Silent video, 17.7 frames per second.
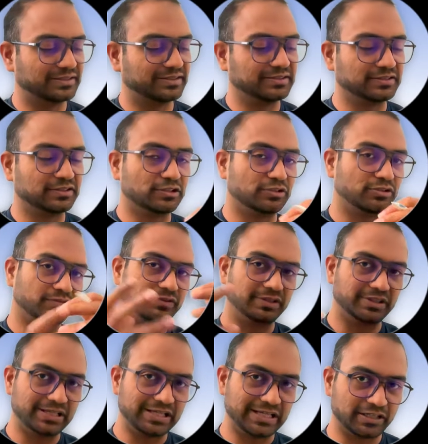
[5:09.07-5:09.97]
result of the
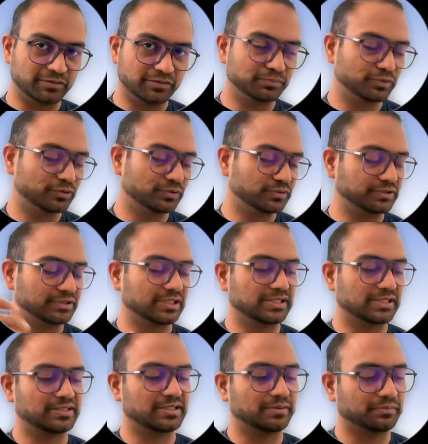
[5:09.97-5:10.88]
decomposed
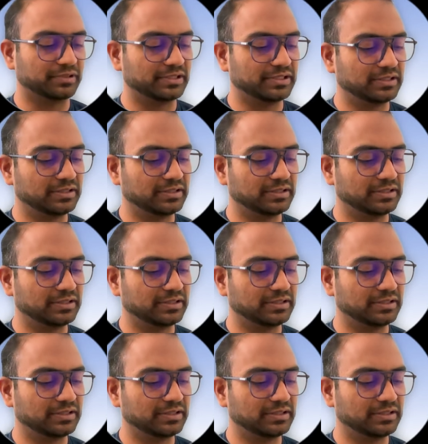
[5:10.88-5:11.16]
assembly,